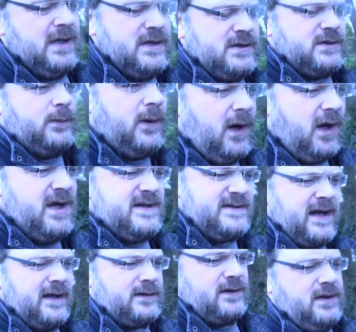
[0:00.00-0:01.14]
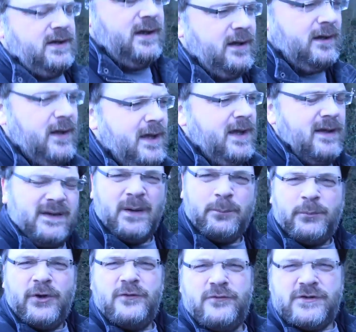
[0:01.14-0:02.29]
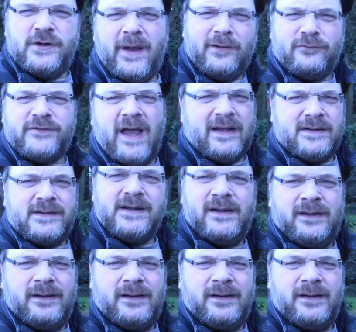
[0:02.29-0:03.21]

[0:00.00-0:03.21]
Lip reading: to a high standard, that proves you have talent.